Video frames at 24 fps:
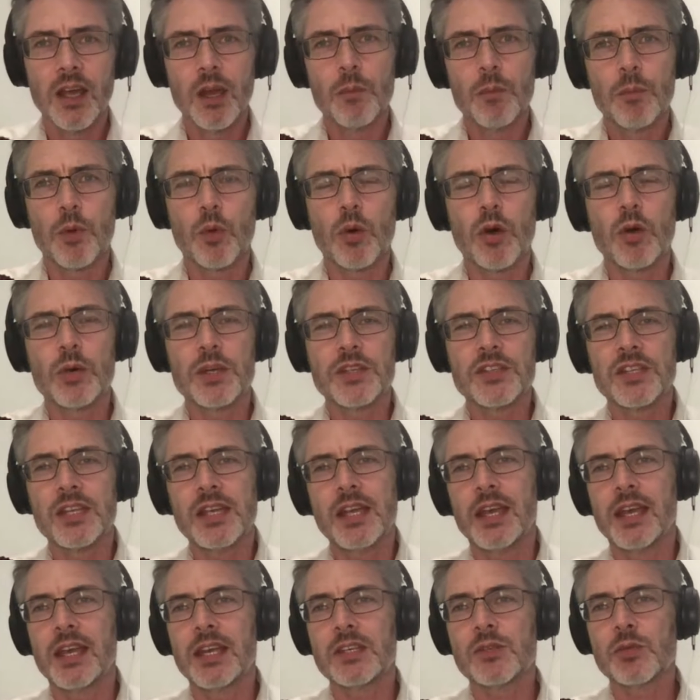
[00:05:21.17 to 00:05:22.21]
But what we're
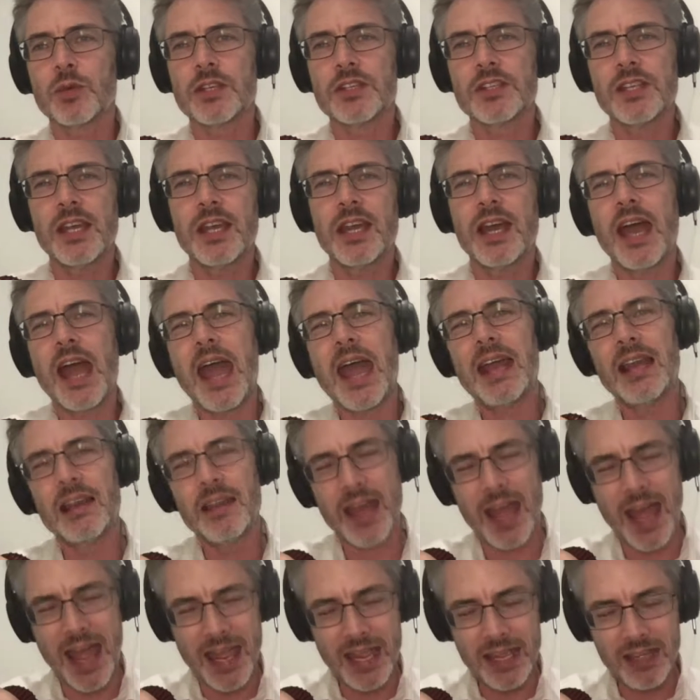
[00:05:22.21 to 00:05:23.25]
seeing is
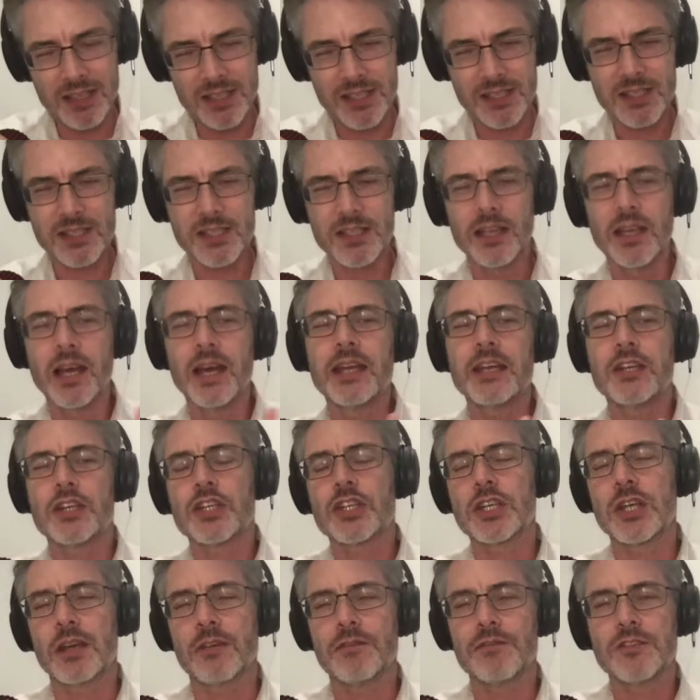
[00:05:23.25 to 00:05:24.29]
a slight
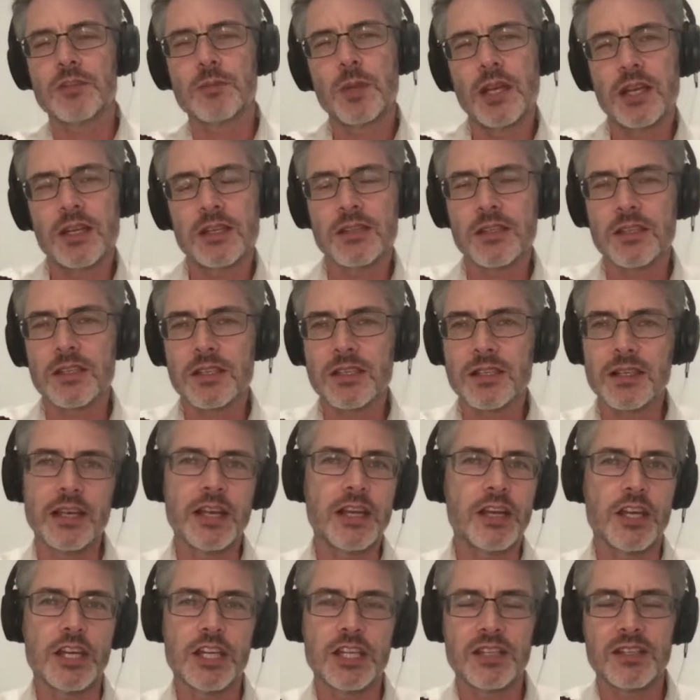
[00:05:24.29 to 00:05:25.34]
shift, but it's
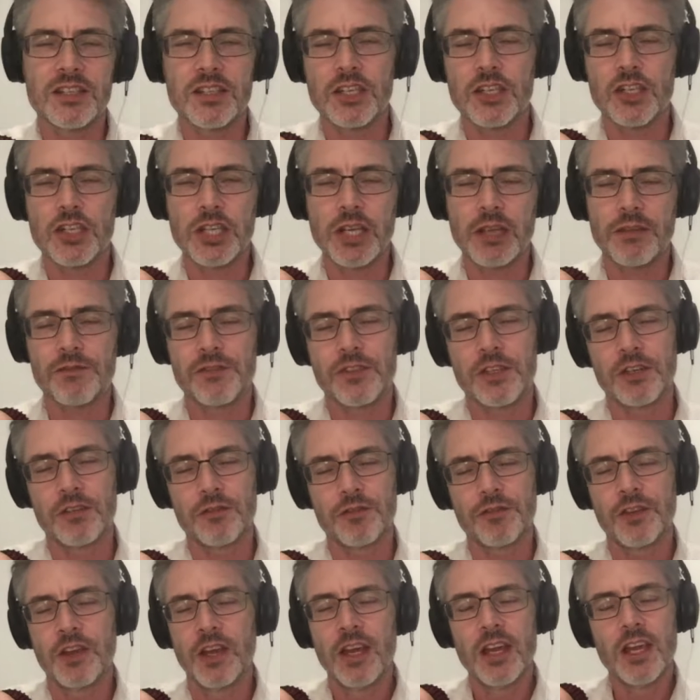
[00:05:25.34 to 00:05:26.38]
a shift
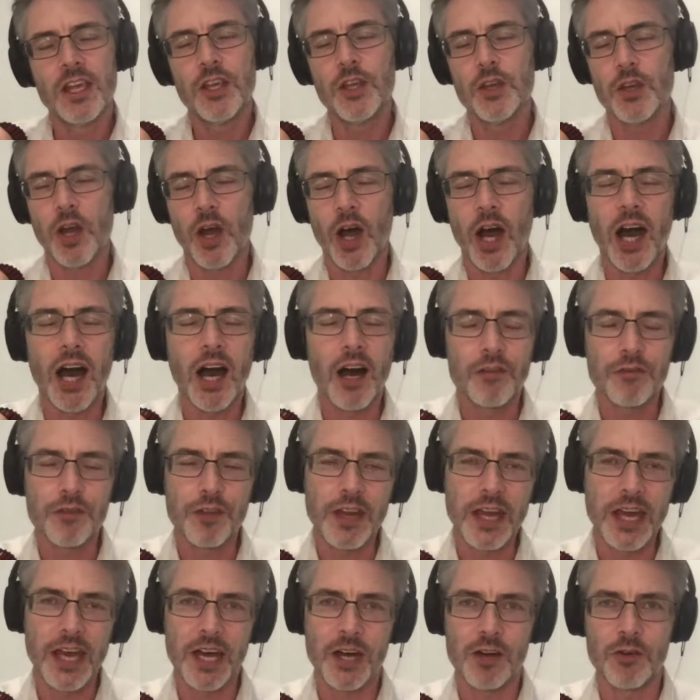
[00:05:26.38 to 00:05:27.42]
of, half
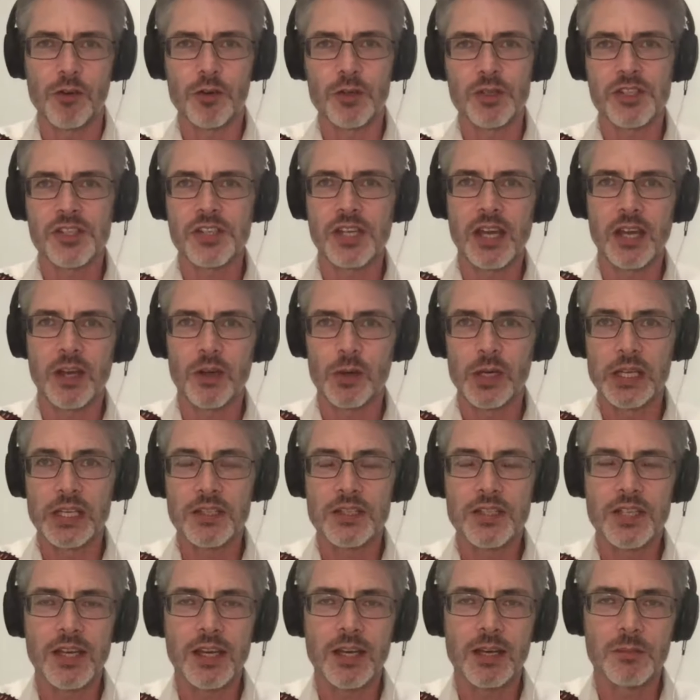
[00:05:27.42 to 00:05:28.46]
an hour or so
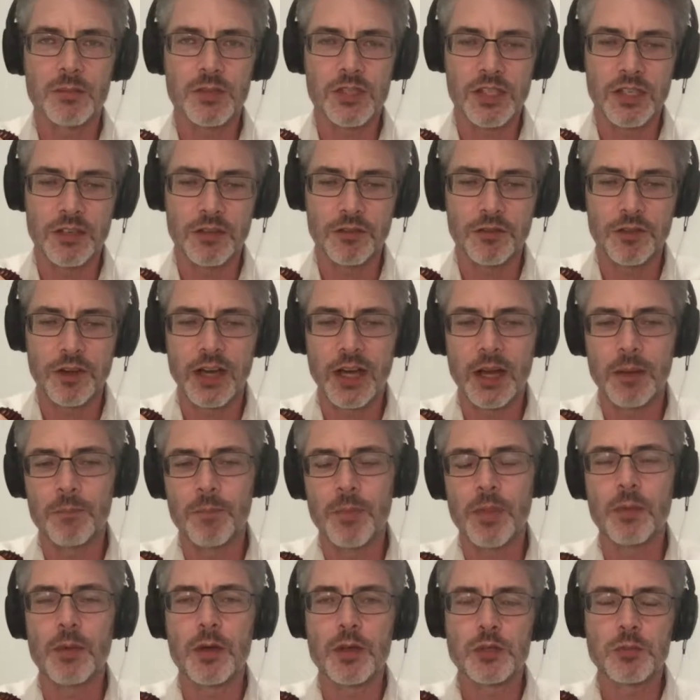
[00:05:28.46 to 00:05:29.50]
in terms of
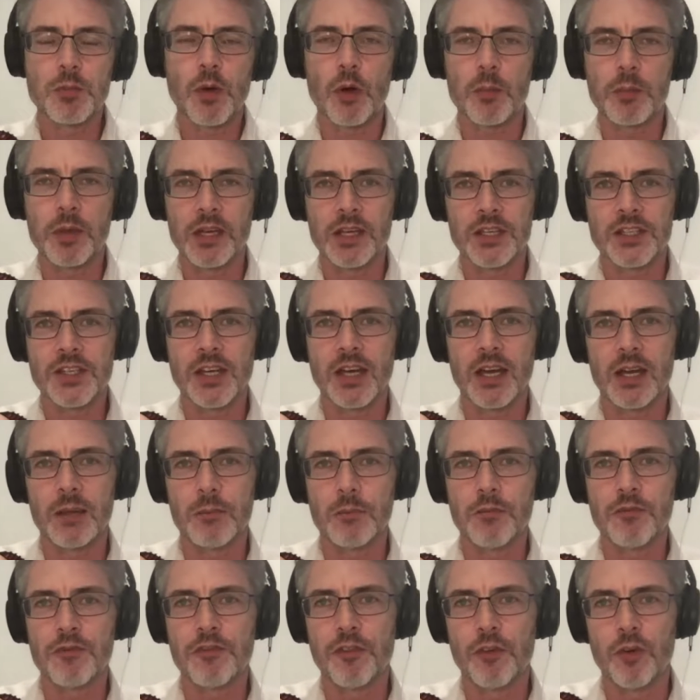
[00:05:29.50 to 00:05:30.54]
the most popular
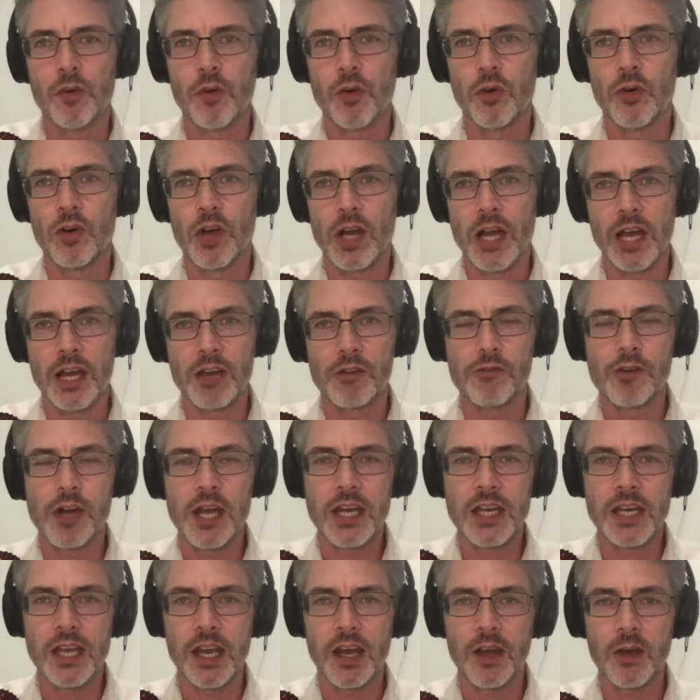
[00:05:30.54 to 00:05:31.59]
time for
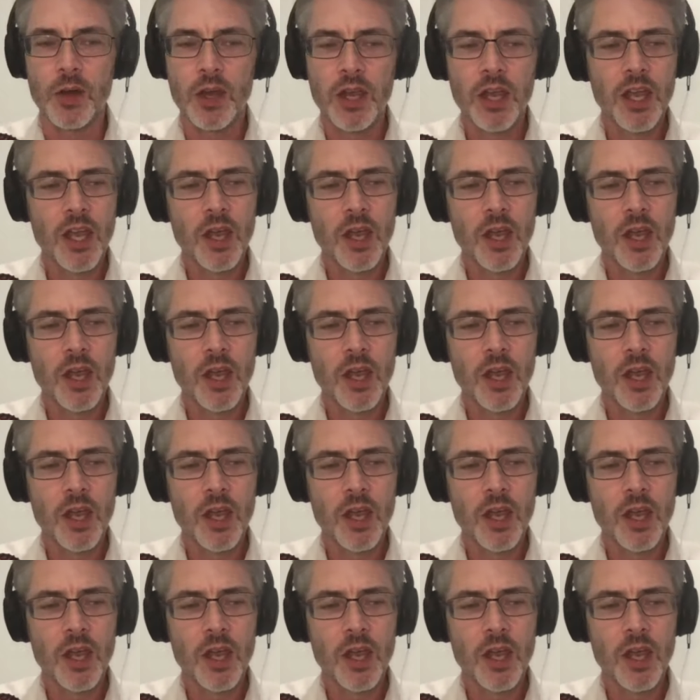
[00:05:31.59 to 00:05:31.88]
radio.